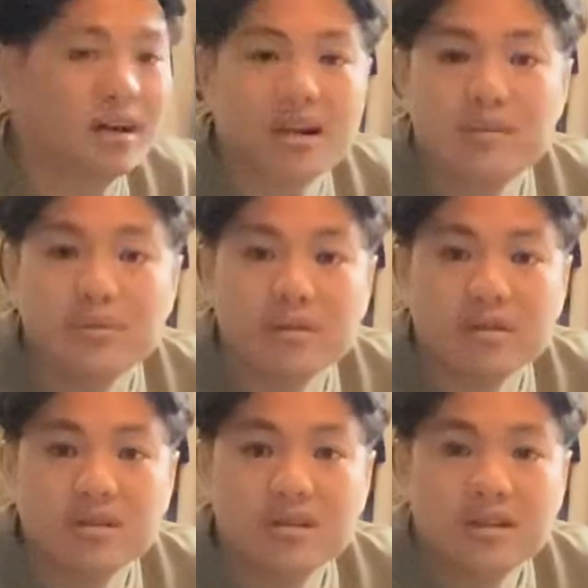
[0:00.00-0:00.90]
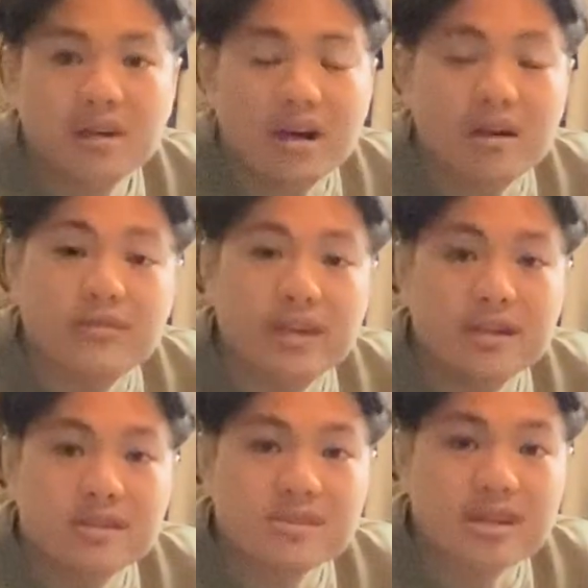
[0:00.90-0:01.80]
a couple of
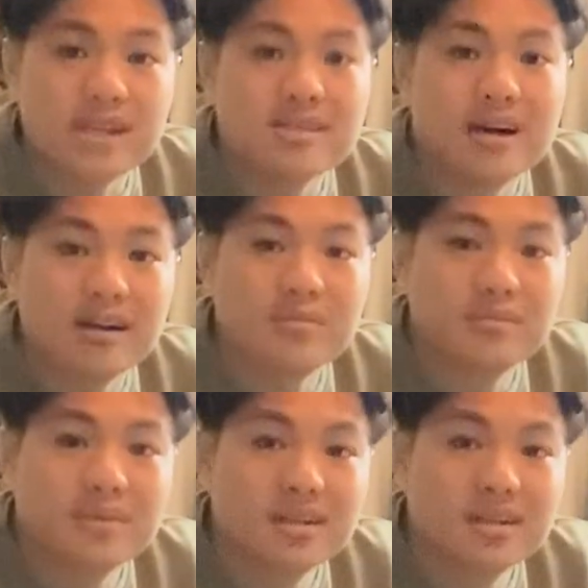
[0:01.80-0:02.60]
videos that Tom